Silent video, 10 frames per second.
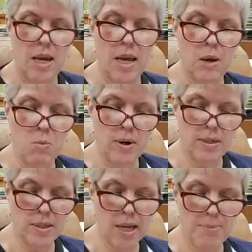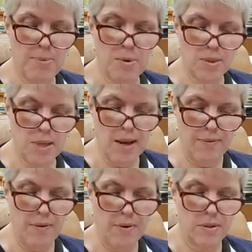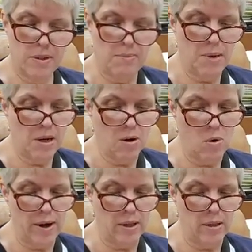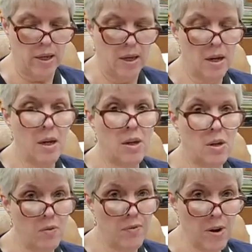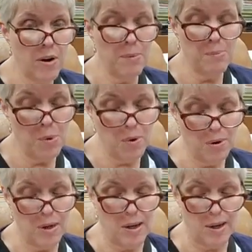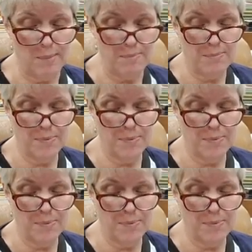"He wanted to keep you safe," said Mina quietly. "You're very important to him.